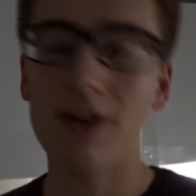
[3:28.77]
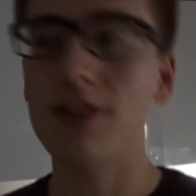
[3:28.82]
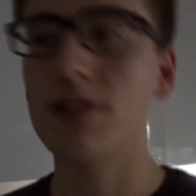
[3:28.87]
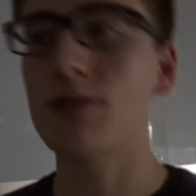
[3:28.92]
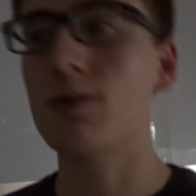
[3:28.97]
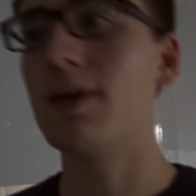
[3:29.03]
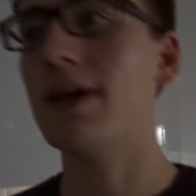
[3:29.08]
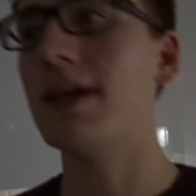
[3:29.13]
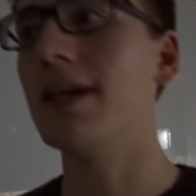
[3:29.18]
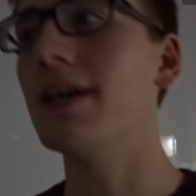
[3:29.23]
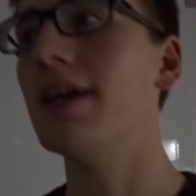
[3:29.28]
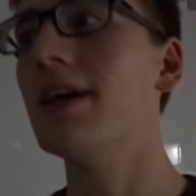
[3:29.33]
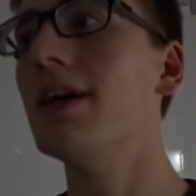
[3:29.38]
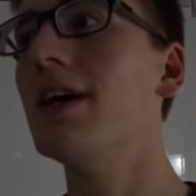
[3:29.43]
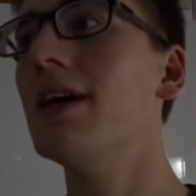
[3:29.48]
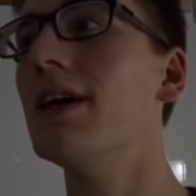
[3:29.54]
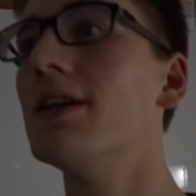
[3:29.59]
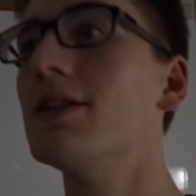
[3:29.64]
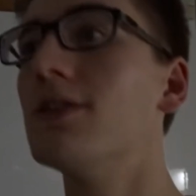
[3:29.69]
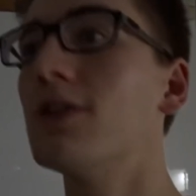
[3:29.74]
So I
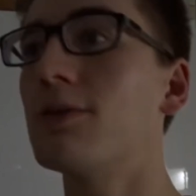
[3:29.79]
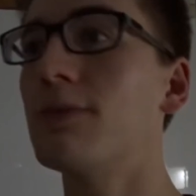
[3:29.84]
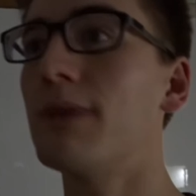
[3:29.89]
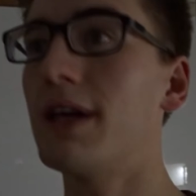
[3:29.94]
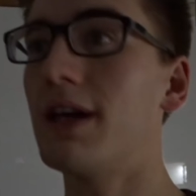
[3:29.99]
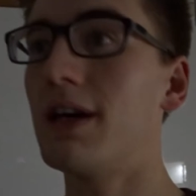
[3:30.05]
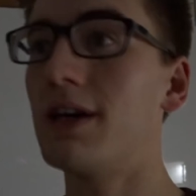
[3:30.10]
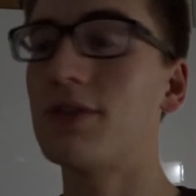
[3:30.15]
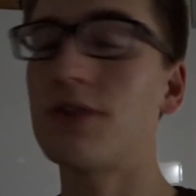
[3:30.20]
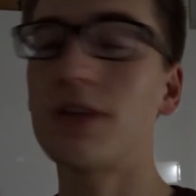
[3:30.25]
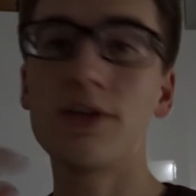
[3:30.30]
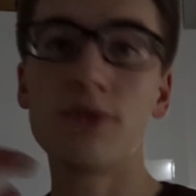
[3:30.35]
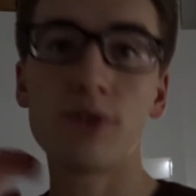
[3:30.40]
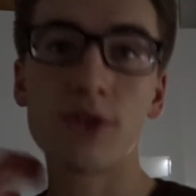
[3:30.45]
took my hard drive,